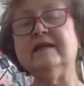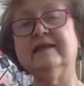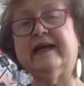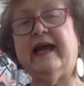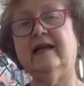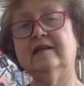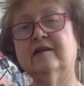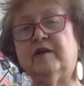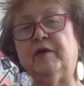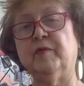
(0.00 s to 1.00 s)
at the
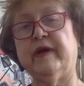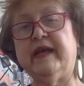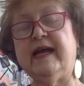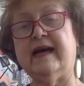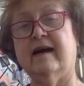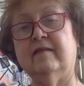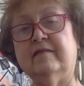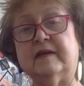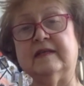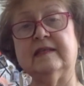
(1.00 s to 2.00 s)
gallery, we
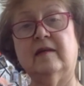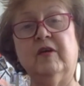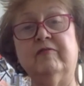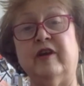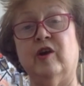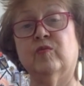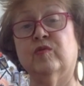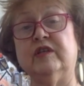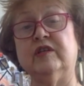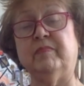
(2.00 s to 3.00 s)
have some of your
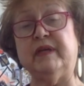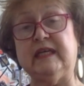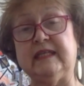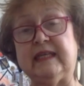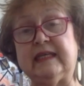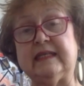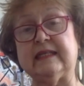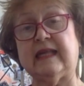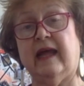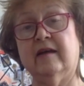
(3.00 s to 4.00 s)
wooden
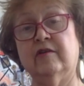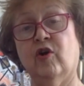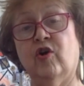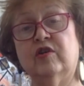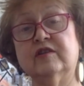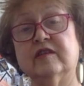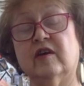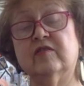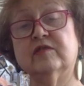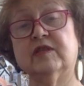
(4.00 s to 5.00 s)
pieces and
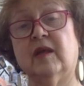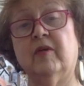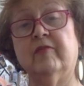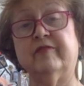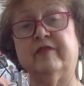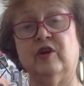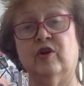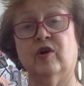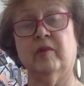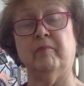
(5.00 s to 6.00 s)
also some of
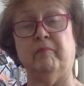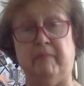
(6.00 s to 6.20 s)
your